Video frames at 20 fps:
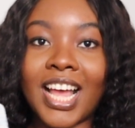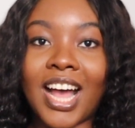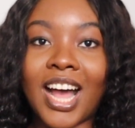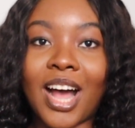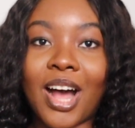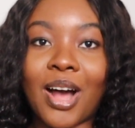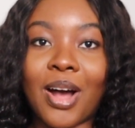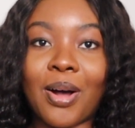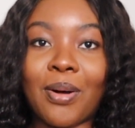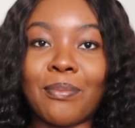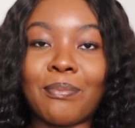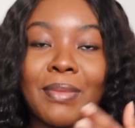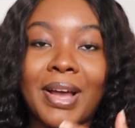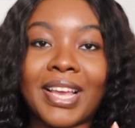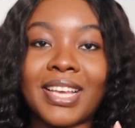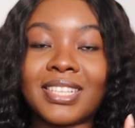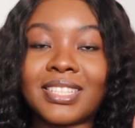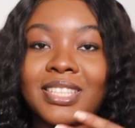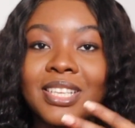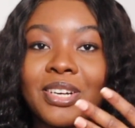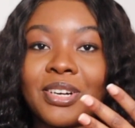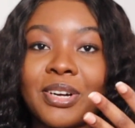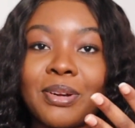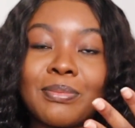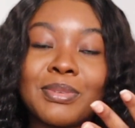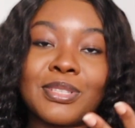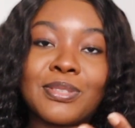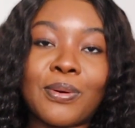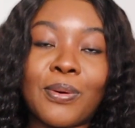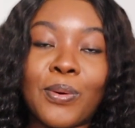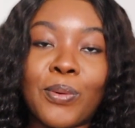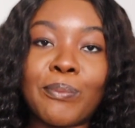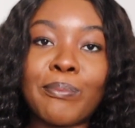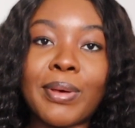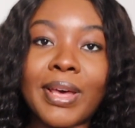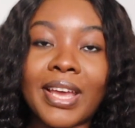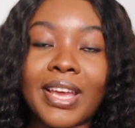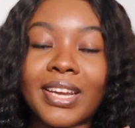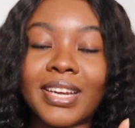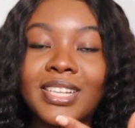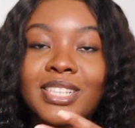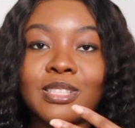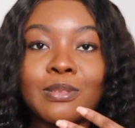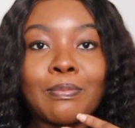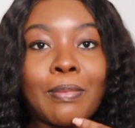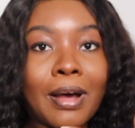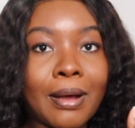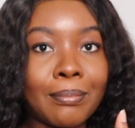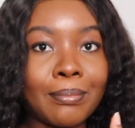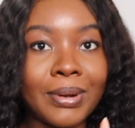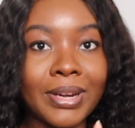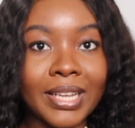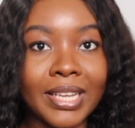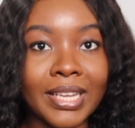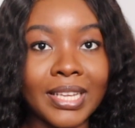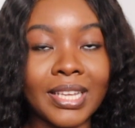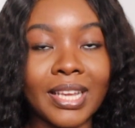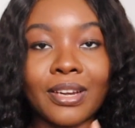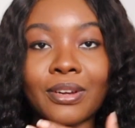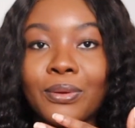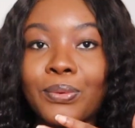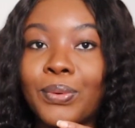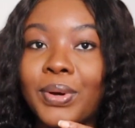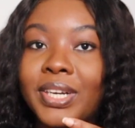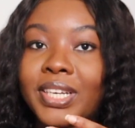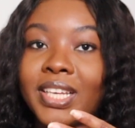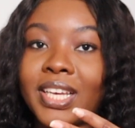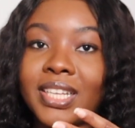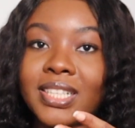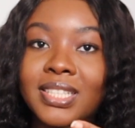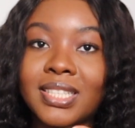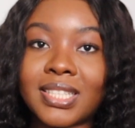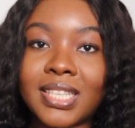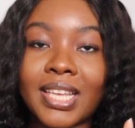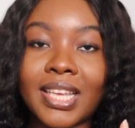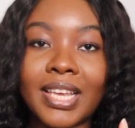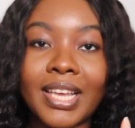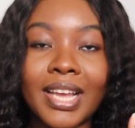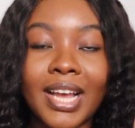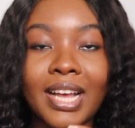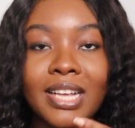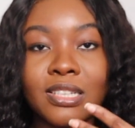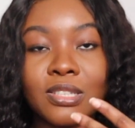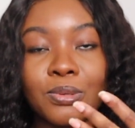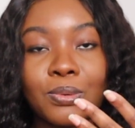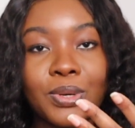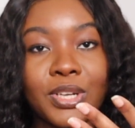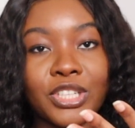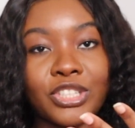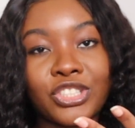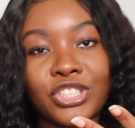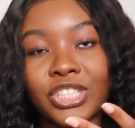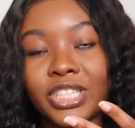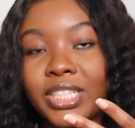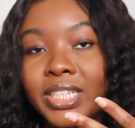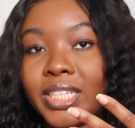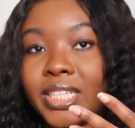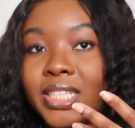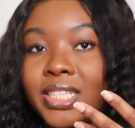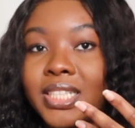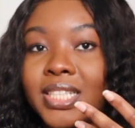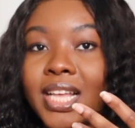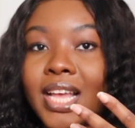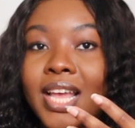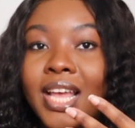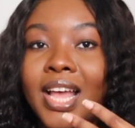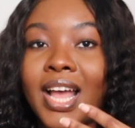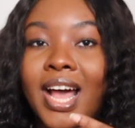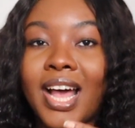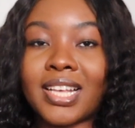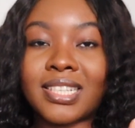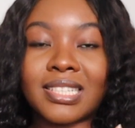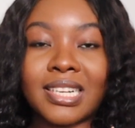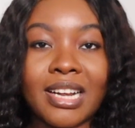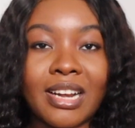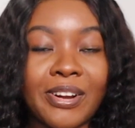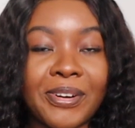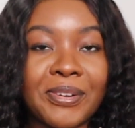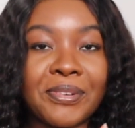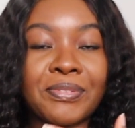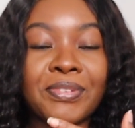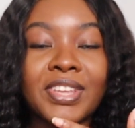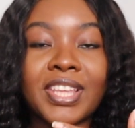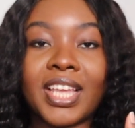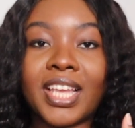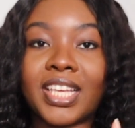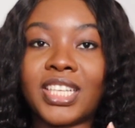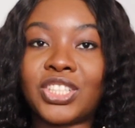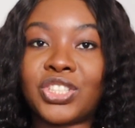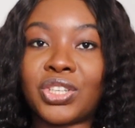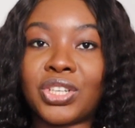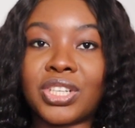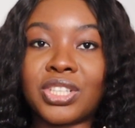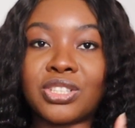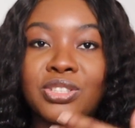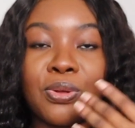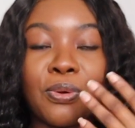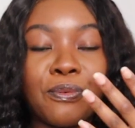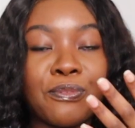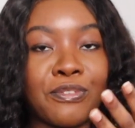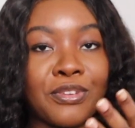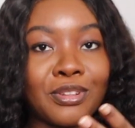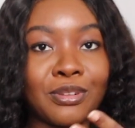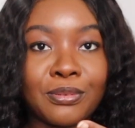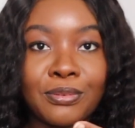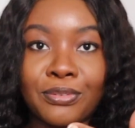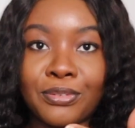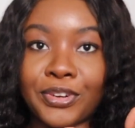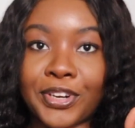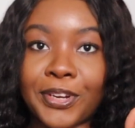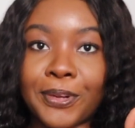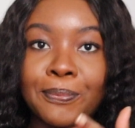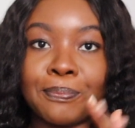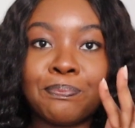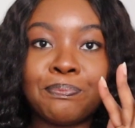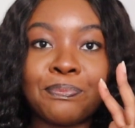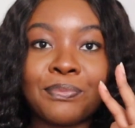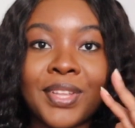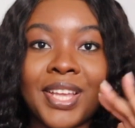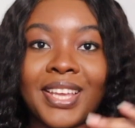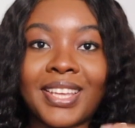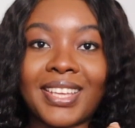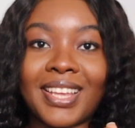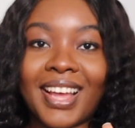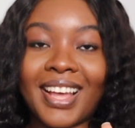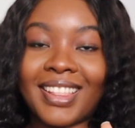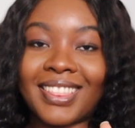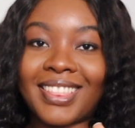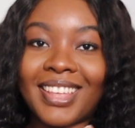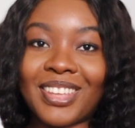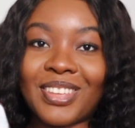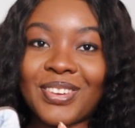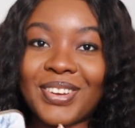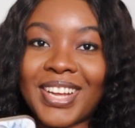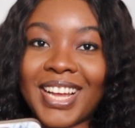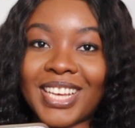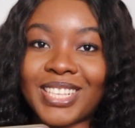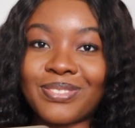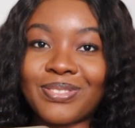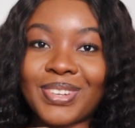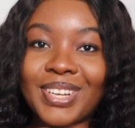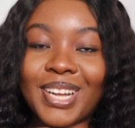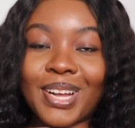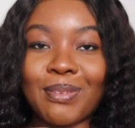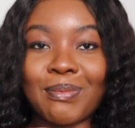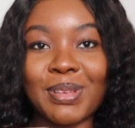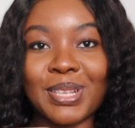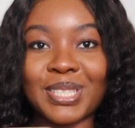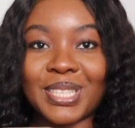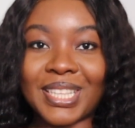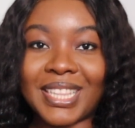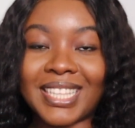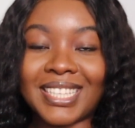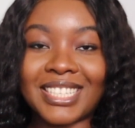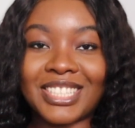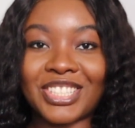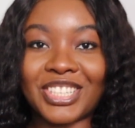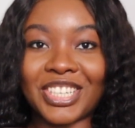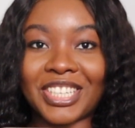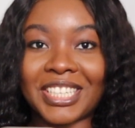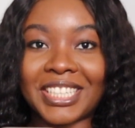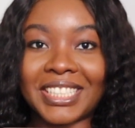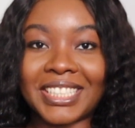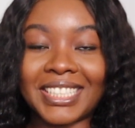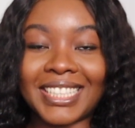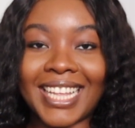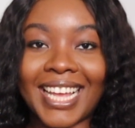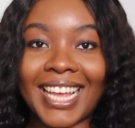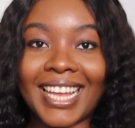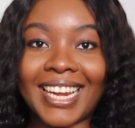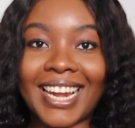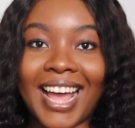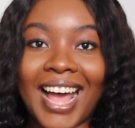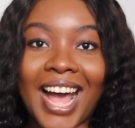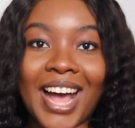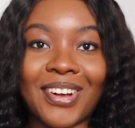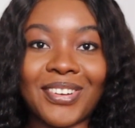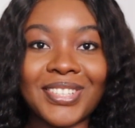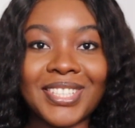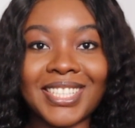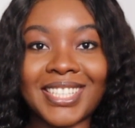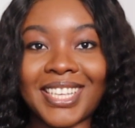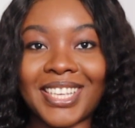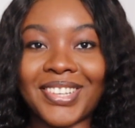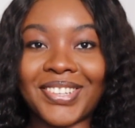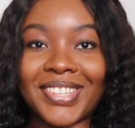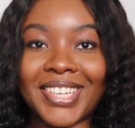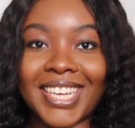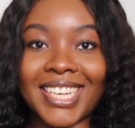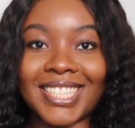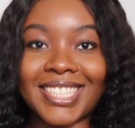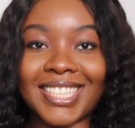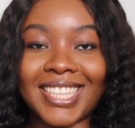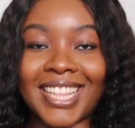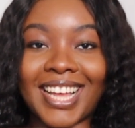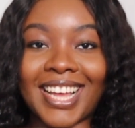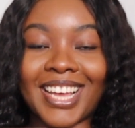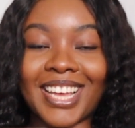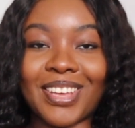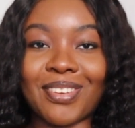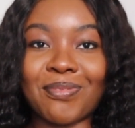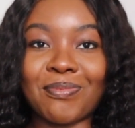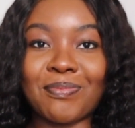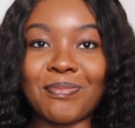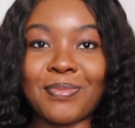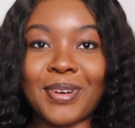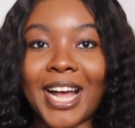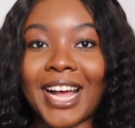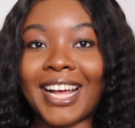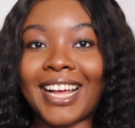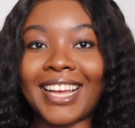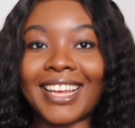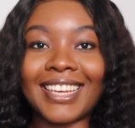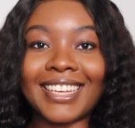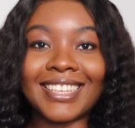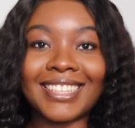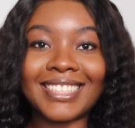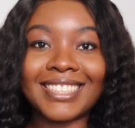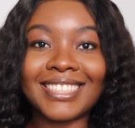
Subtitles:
my Instagram is open, it's public, anyone can see, ask questions, ask clarifications, so feel free. Yeah, thank you guys for coming to this channel, and I will see you next time. Bye.